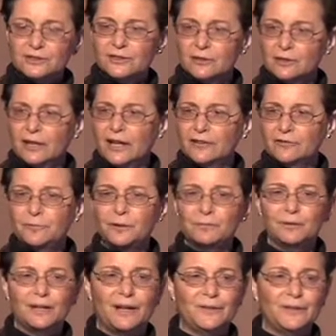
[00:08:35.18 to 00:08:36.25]
there are a lot of
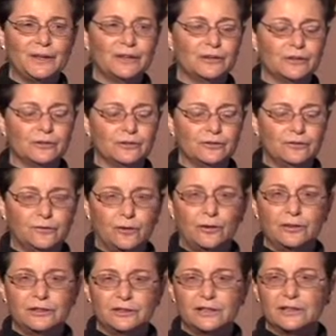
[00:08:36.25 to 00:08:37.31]
people out there who've
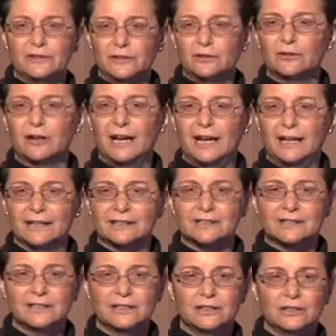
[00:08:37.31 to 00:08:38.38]
fallen in the
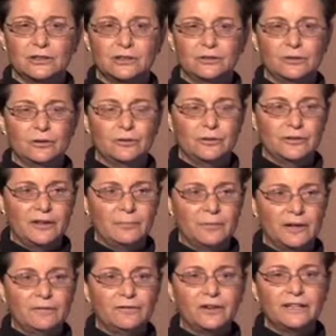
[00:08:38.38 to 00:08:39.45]
cracks. They
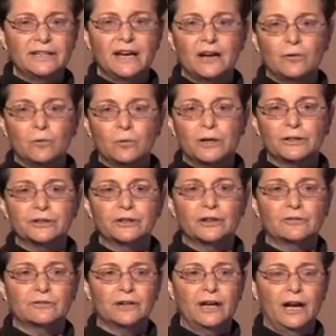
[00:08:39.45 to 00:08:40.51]
might find out where to
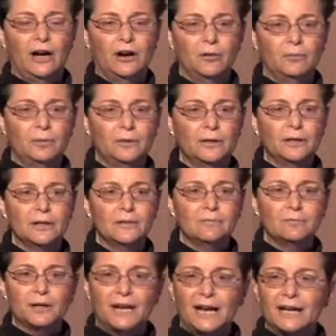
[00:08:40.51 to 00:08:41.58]
go for help,
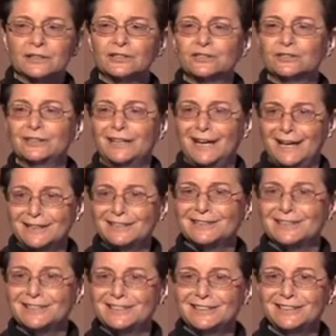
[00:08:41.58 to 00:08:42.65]
but actually
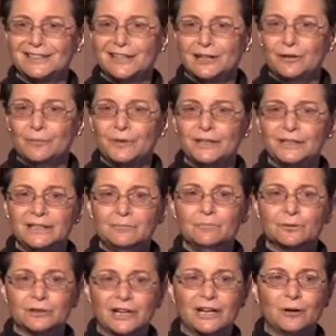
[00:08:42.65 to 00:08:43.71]
accessing the help they need
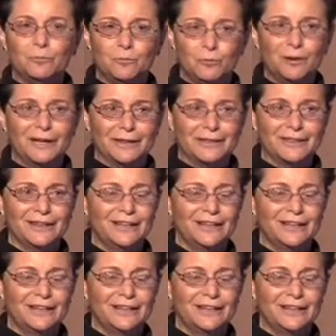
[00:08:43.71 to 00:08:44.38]
more help with.